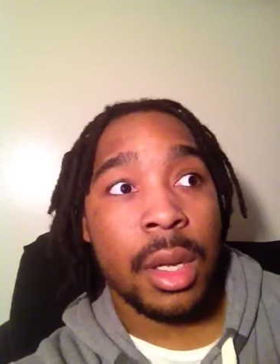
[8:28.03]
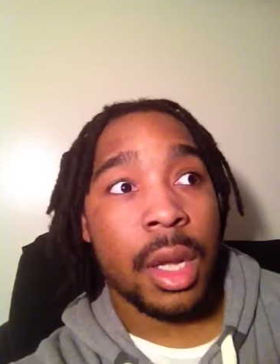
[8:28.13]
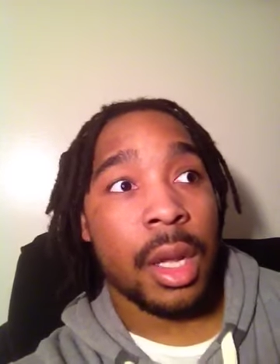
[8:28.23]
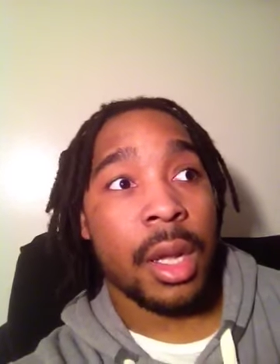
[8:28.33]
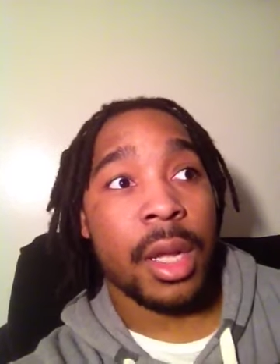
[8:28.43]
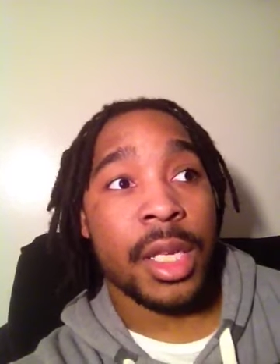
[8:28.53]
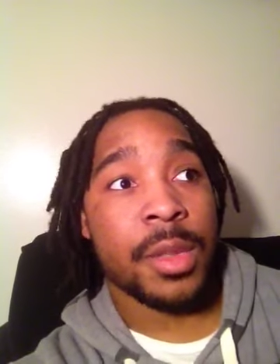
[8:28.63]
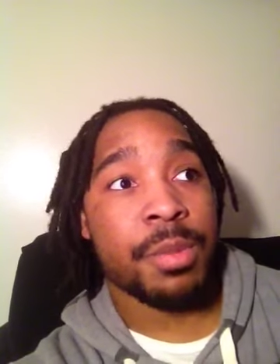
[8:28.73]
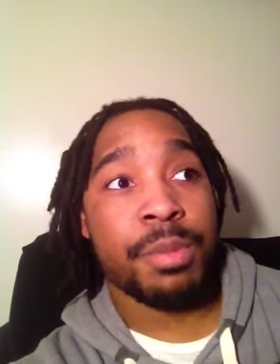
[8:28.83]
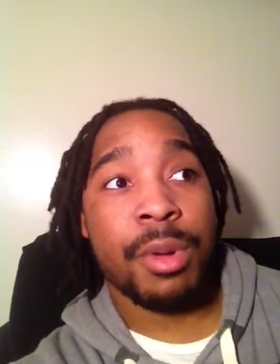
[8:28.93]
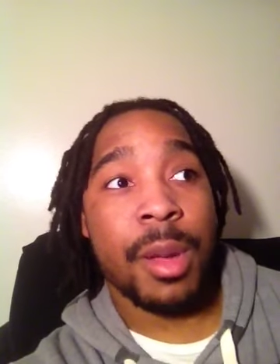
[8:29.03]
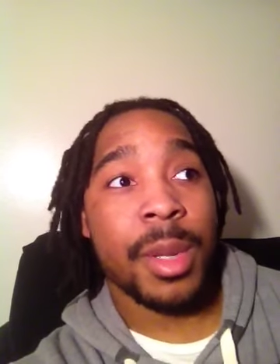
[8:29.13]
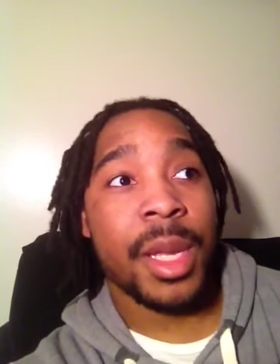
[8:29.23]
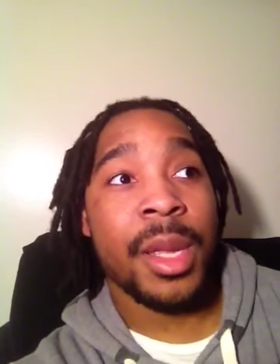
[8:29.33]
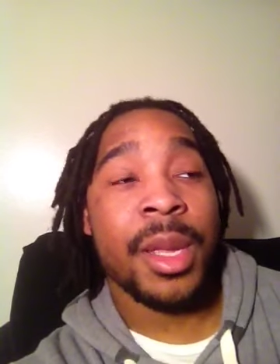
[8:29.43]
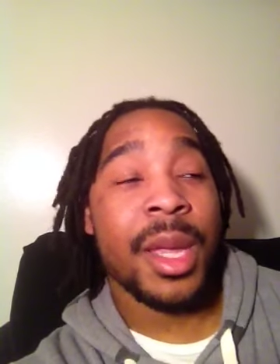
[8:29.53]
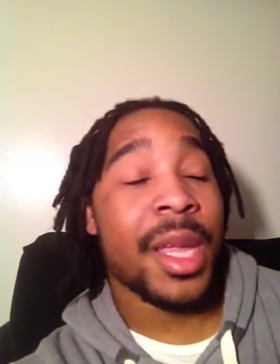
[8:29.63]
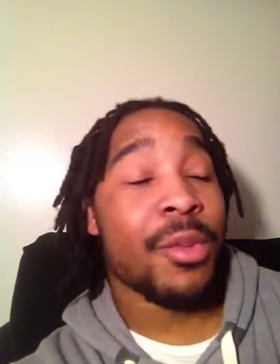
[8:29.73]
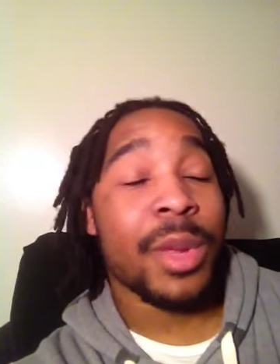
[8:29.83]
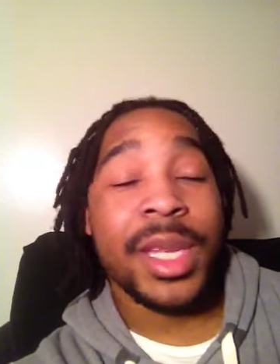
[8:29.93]
It
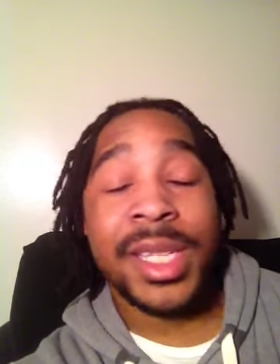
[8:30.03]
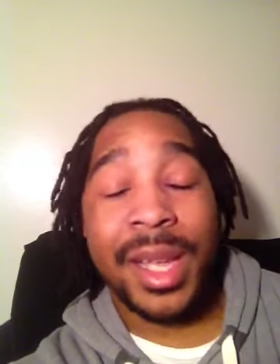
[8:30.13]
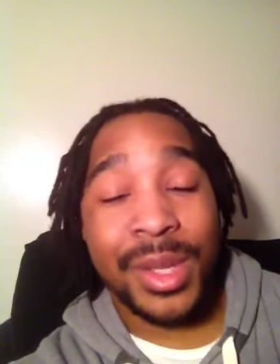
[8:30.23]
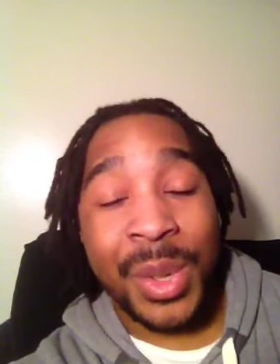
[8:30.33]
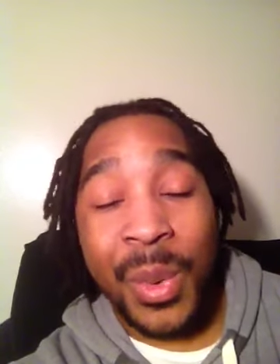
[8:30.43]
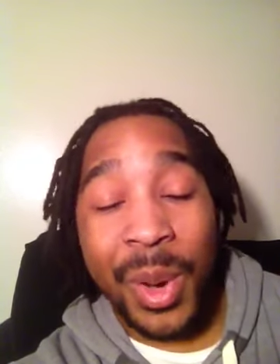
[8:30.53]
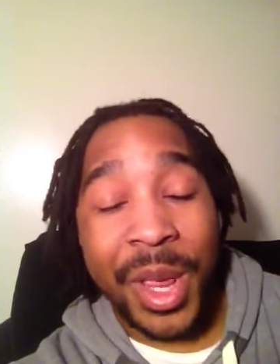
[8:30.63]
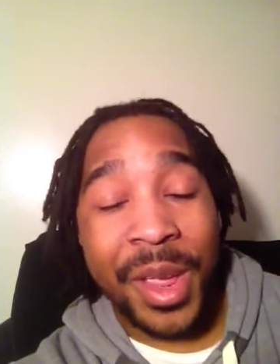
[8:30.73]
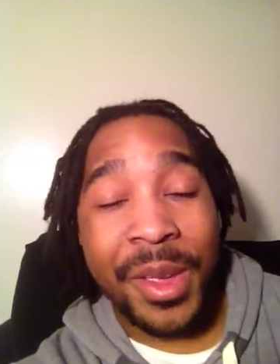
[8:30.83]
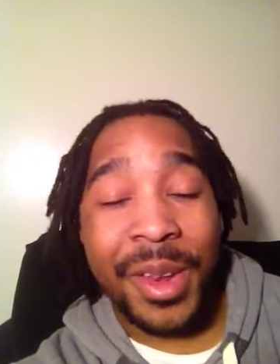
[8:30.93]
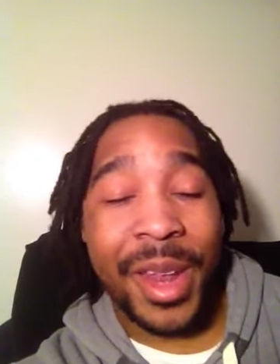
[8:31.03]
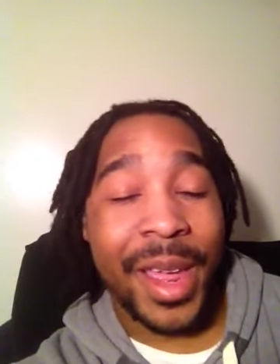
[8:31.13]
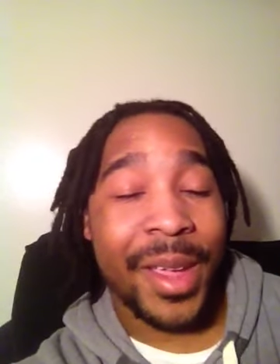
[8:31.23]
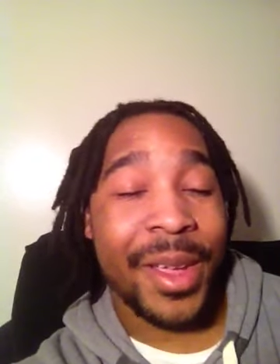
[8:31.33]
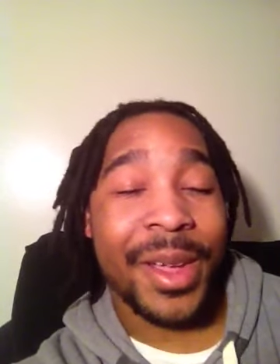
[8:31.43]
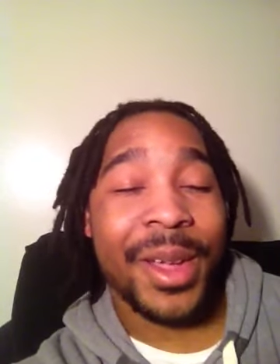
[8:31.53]
really sounds corny, like